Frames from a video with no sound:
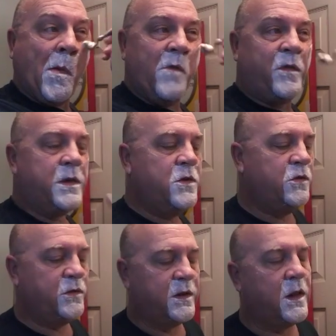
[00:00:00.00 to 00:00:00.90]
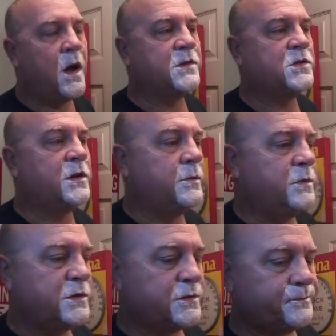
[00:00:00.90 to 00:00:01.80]
If I use the notch that
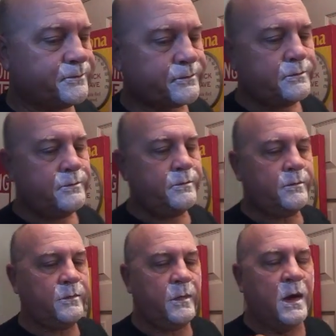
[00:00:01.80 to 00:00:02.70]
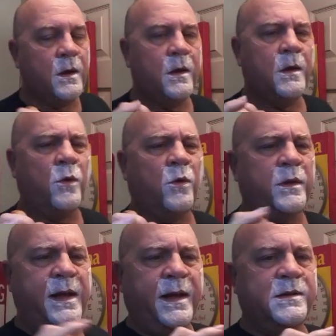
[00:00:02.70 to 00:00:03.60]
was
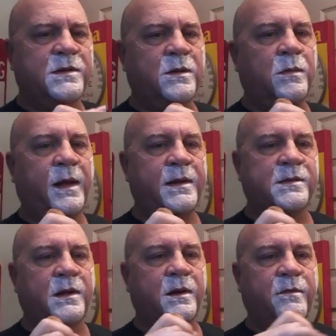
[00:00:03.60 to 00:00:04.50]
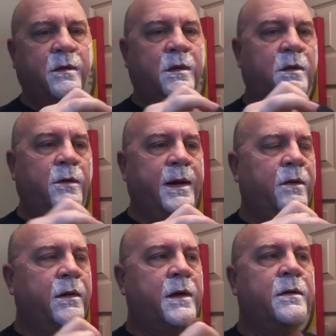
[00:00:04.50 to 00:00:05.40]
on the ends of the blades there for the little
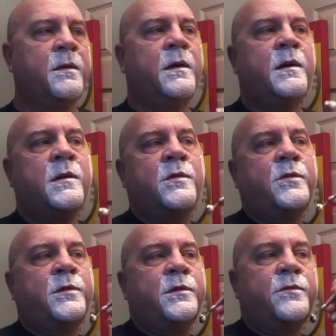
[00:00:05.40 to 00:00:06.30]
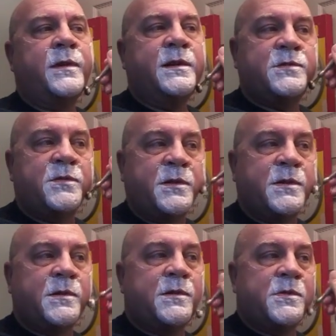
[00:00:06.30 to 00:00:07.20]
area on the razor that
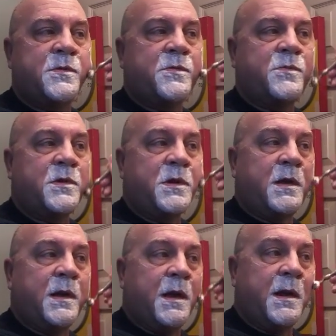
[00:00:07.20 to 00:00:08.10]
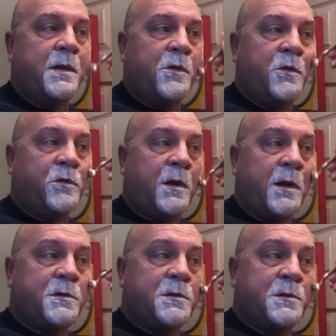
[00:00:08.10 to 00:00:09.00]
would get in those
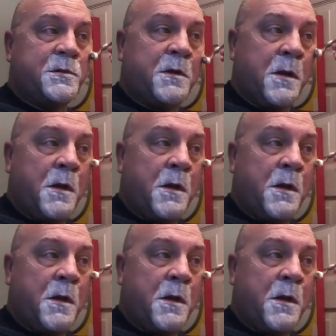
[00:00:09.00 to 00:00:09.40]
notches,